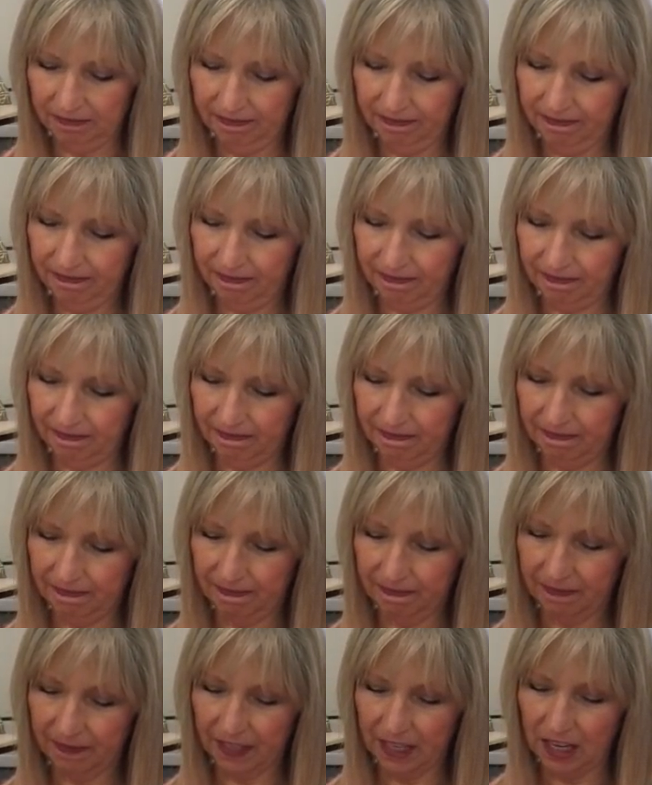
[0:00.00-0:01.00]
Hmm.
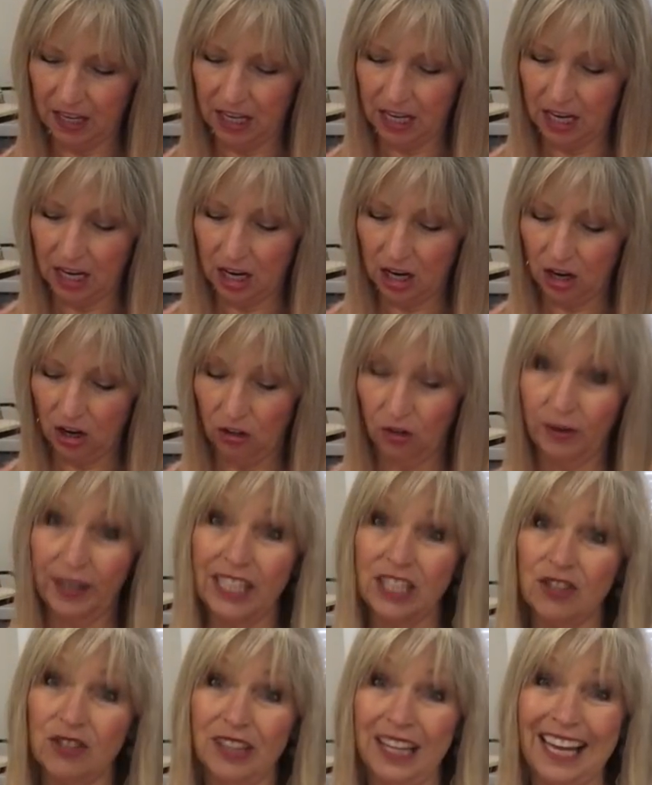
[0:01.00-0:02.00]
Although I
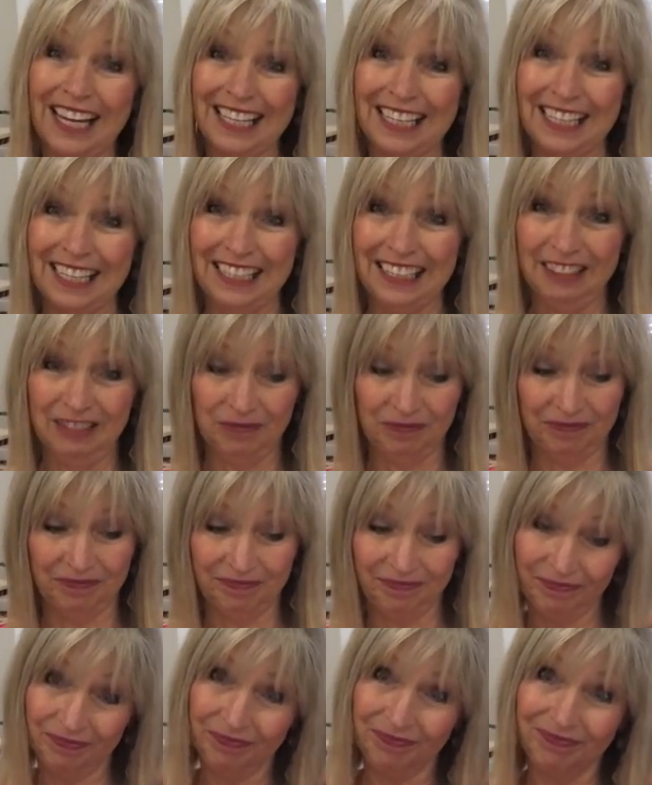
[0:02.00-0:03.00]
do like it.
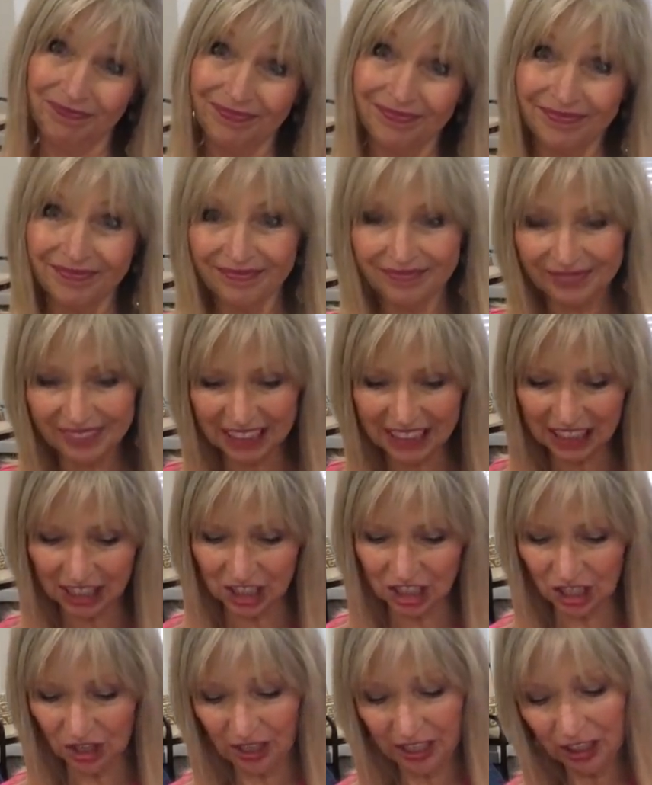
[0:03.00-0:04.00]

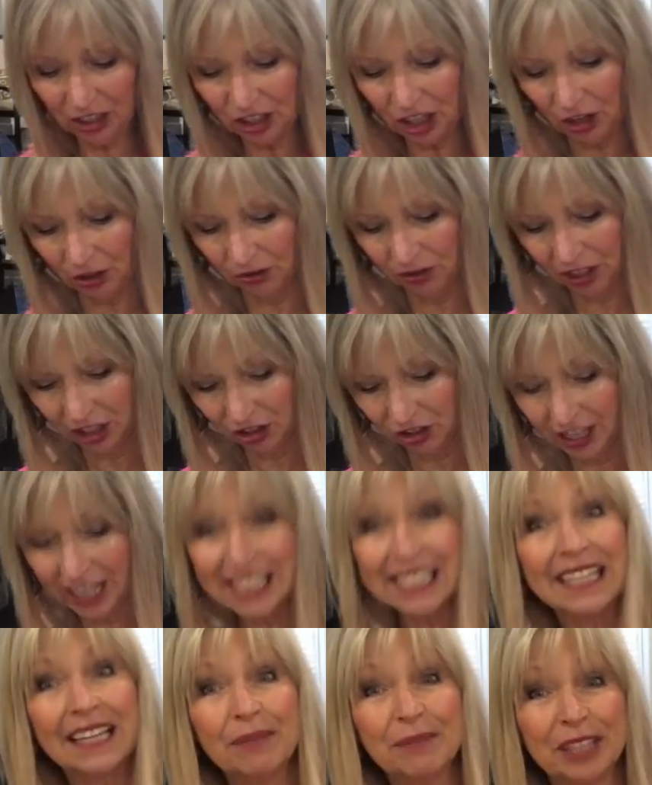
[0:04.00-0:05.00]
So I don't know. You
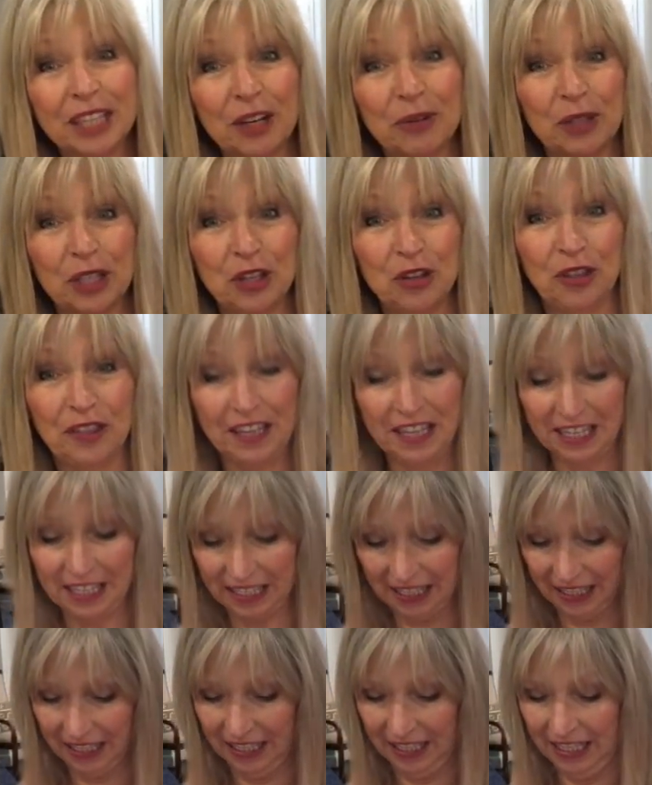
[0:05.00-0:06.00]
guys let me know what you think.
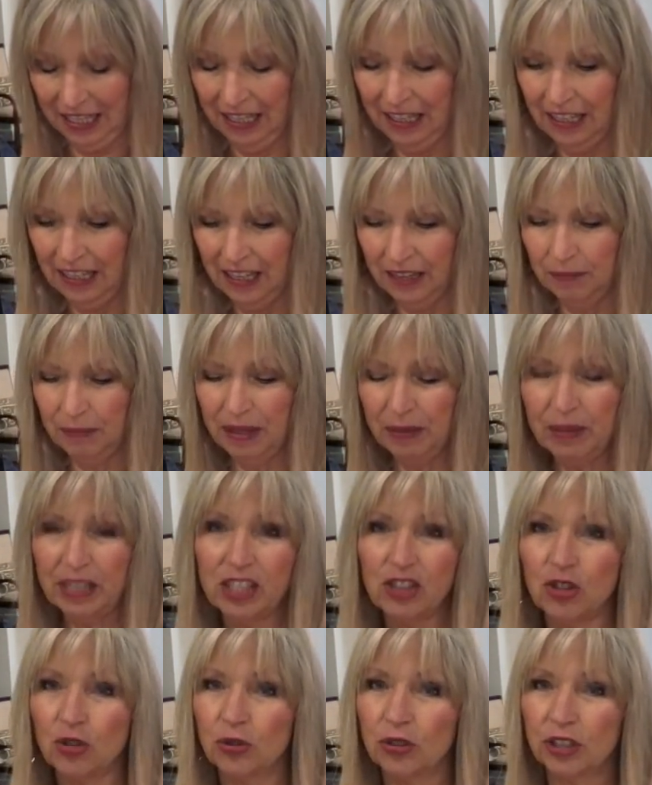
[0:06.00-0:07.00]
Maybe I
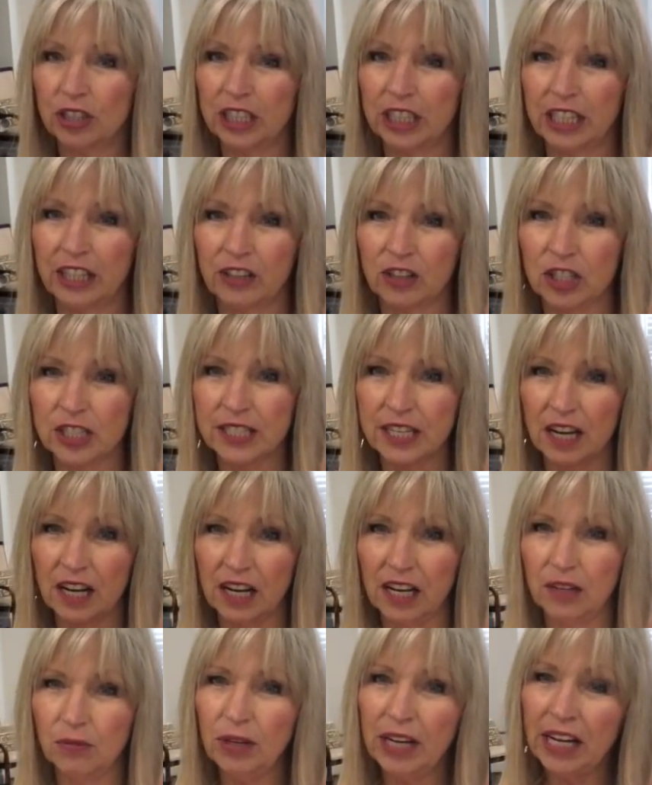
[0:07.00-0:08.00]
should order another
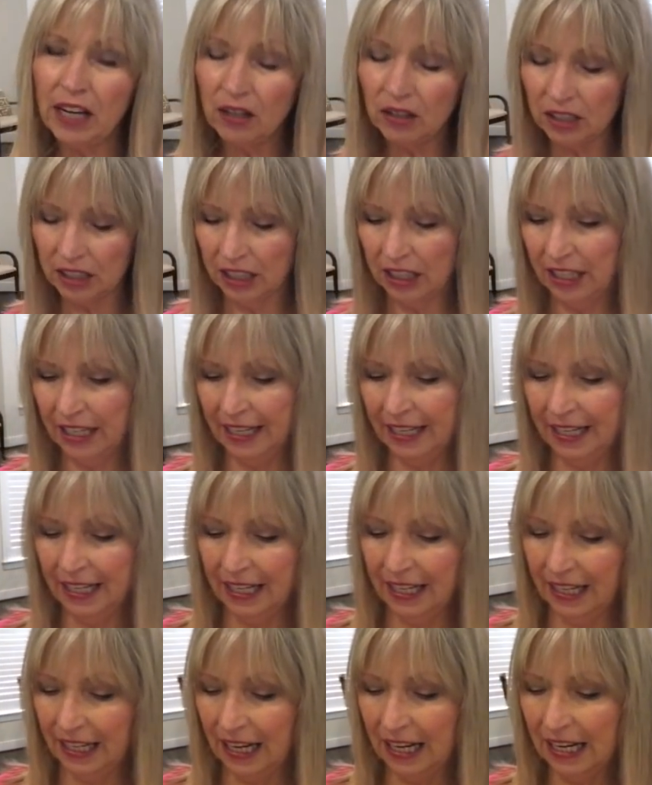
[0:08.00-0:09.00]
size. Well,
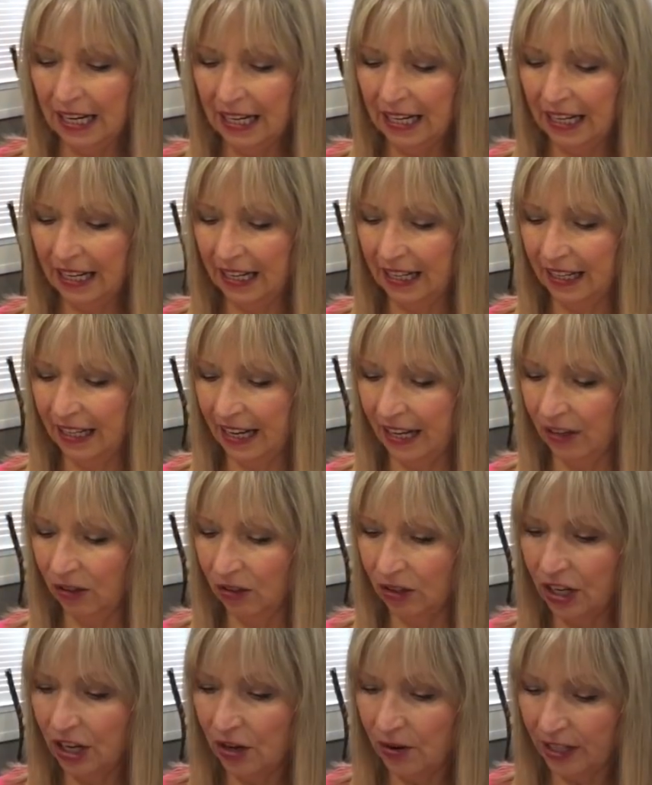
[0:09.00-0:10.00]
ah, I
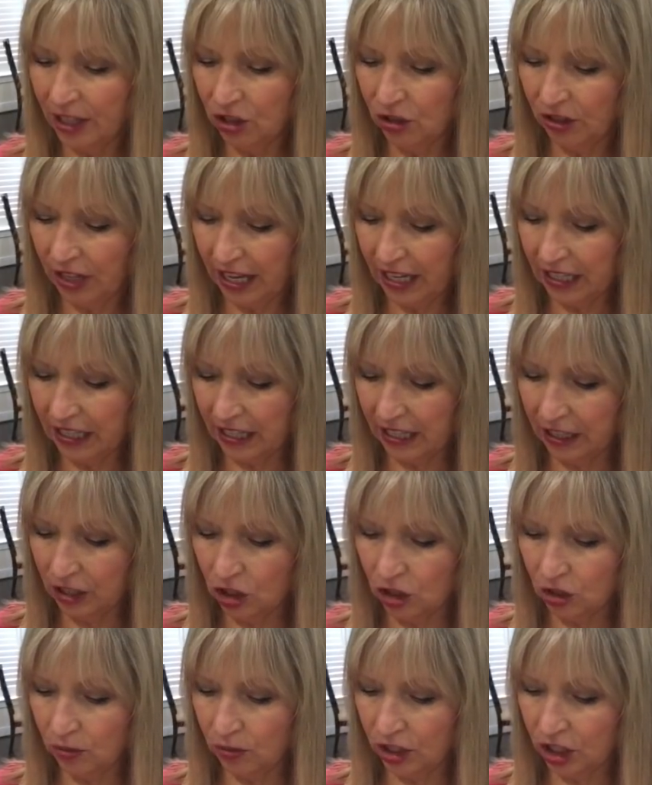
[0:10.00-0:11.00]
don't know. I do like it. I
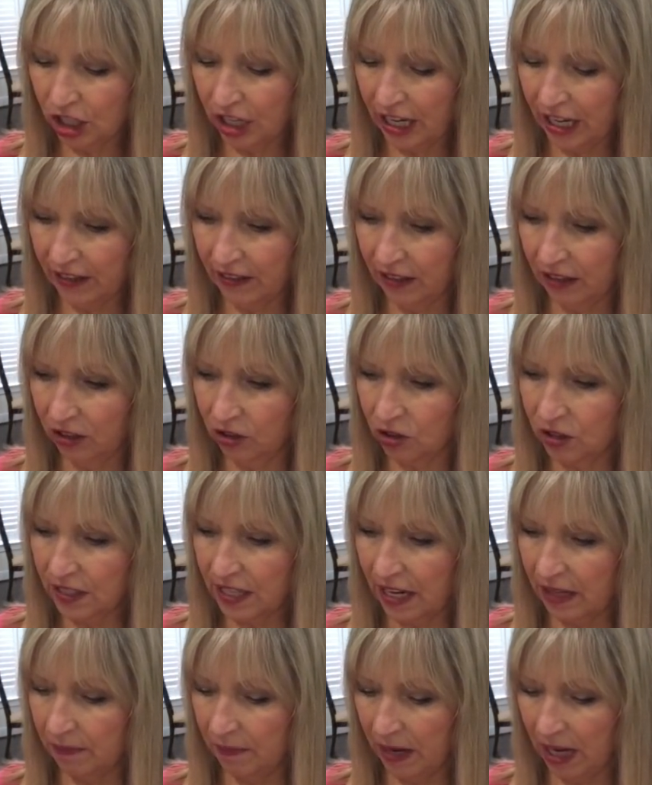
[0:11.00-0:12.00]
just wish it had the little
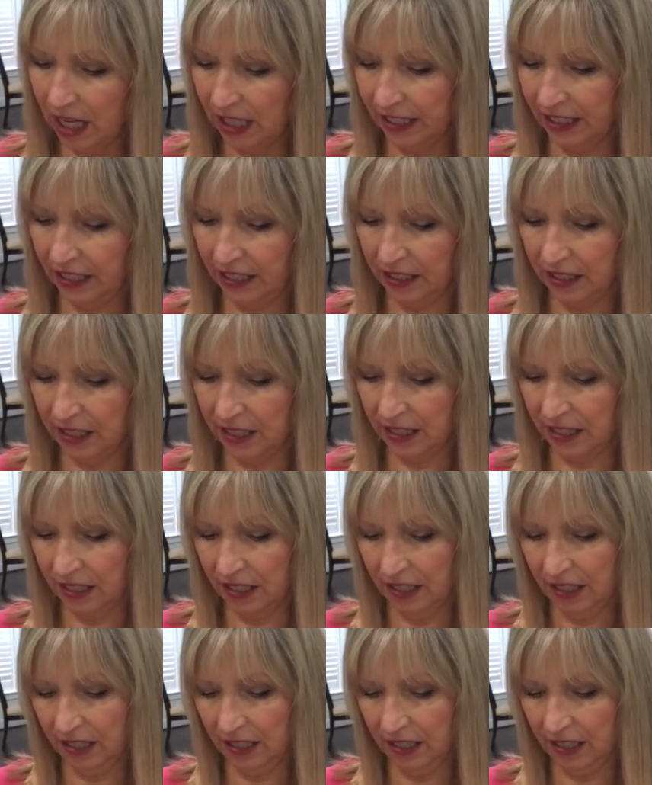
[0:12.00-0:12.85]
side pockets.